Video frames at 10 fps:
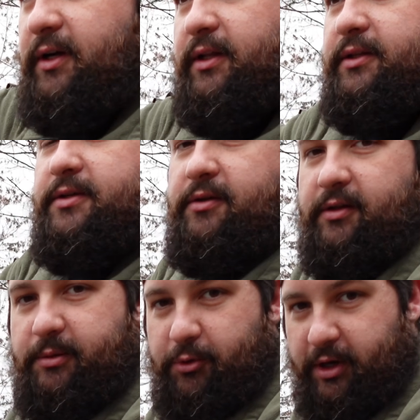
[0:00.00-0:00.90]
right, let's go
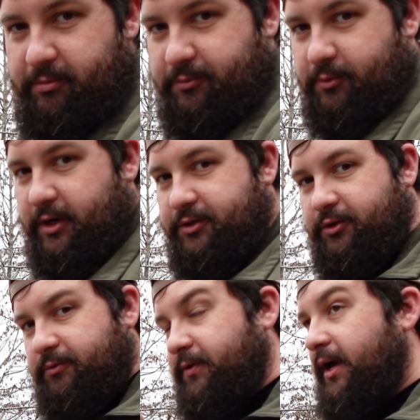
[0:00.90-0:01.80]
deliberate before I
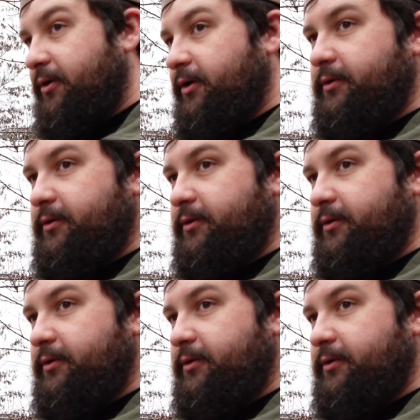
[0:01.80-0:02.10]
shoot the flower.